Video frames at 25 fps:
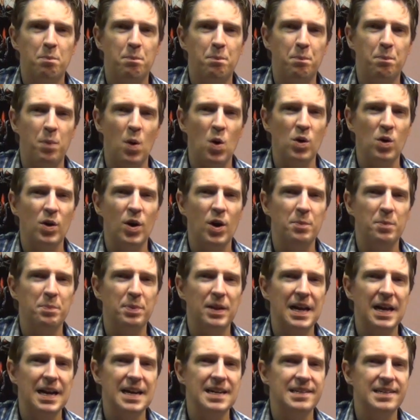Bongo
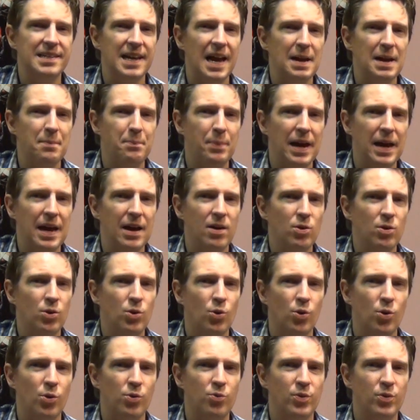plays a power
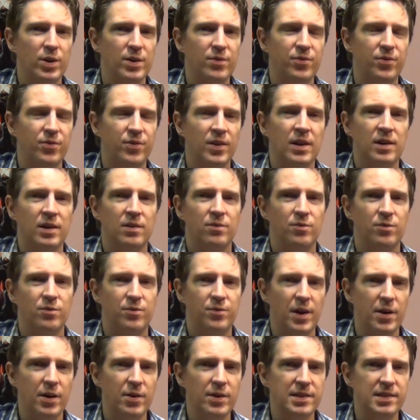chord riff
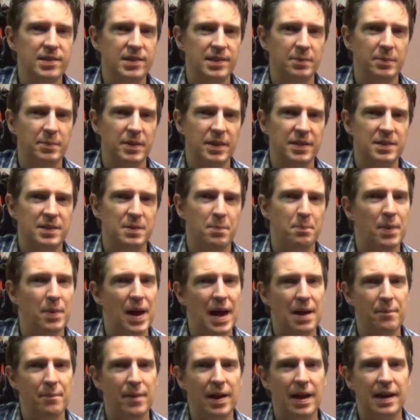very similar to
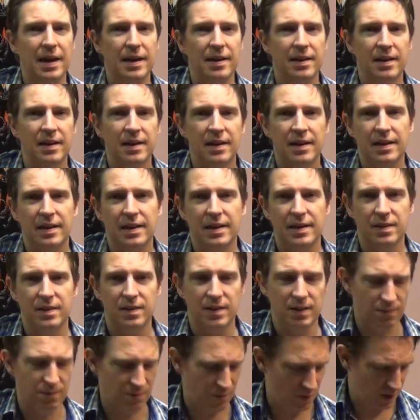Batman. in
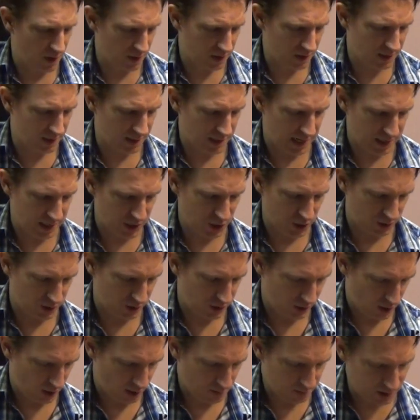the verse section.
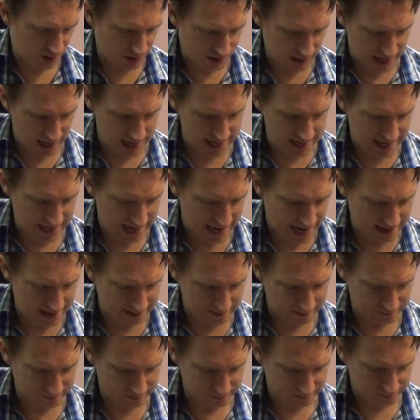So I'm starting at
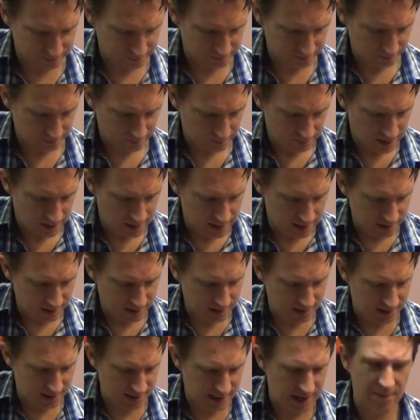
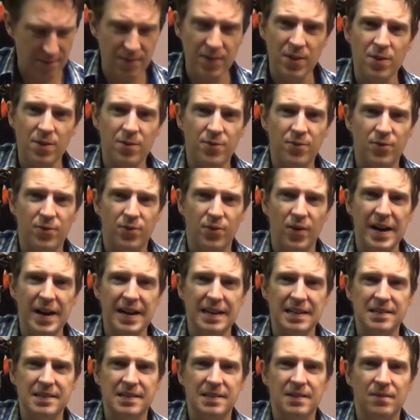7th
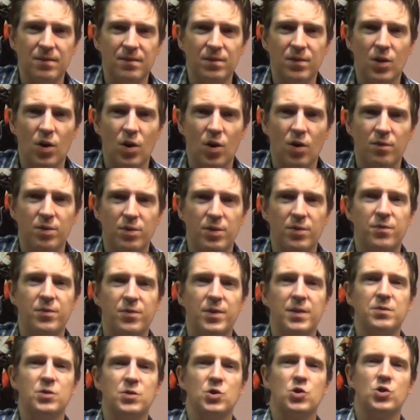fret of the
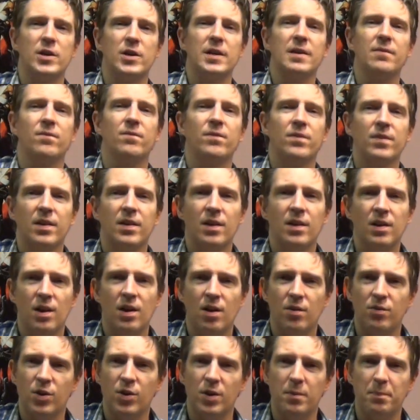5th string.
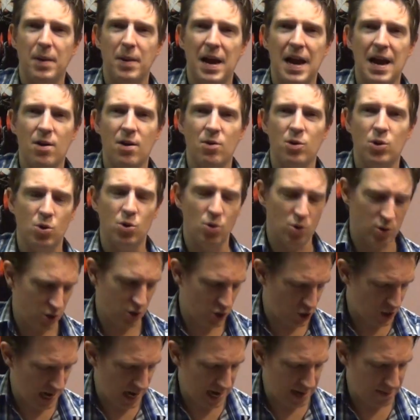I've got a power chord
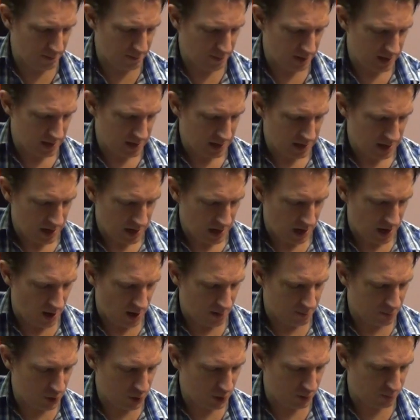shape, and
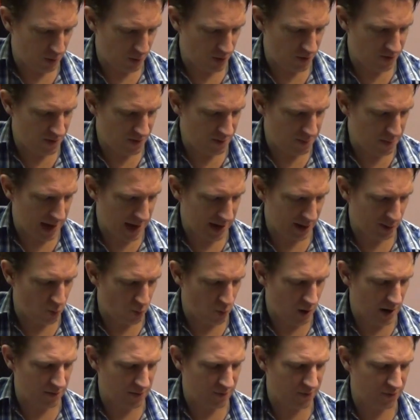I'm just moving back
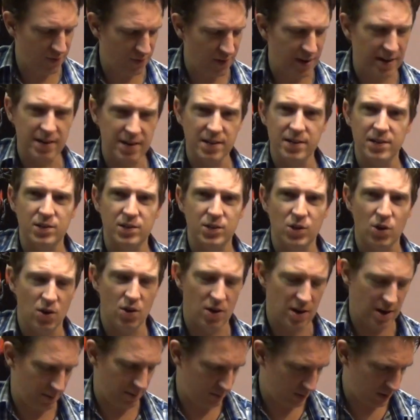1 fret at a
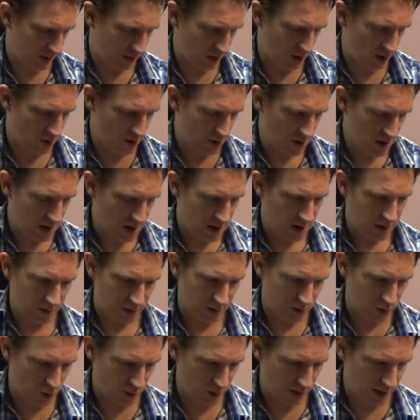time. So
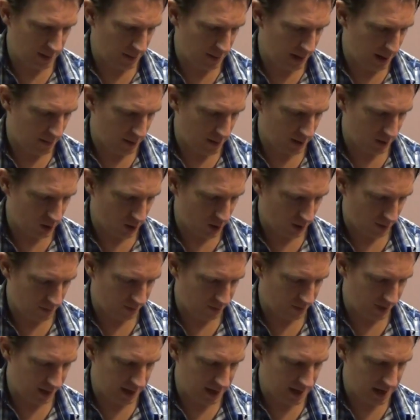talking about my top
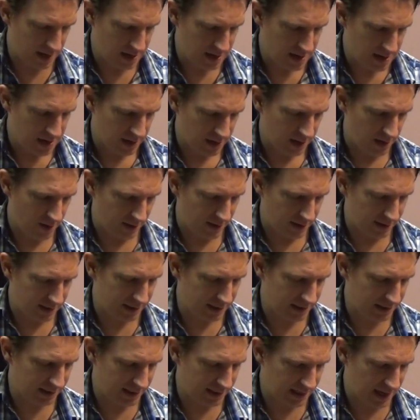finger, going
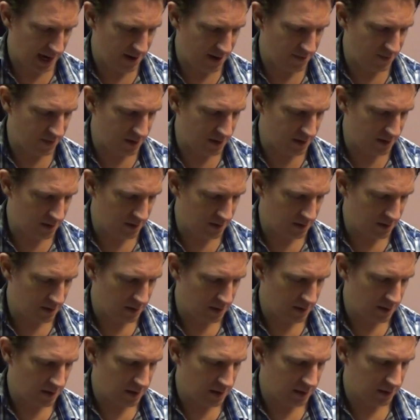
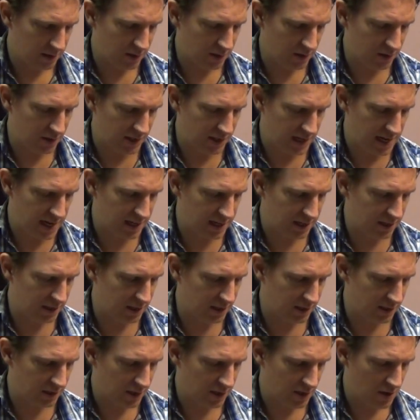7, 6,
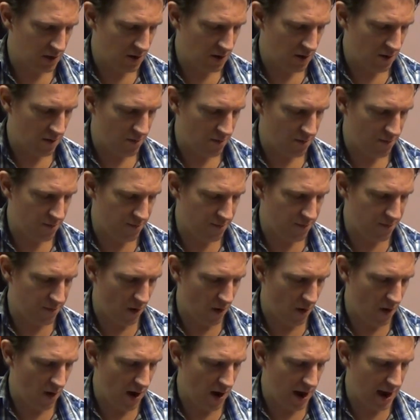
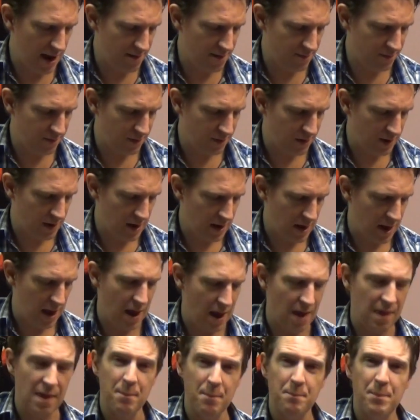5, and
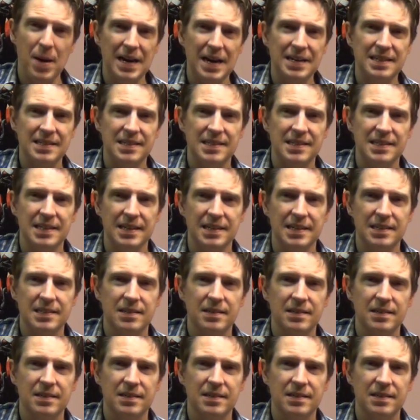then back to 6.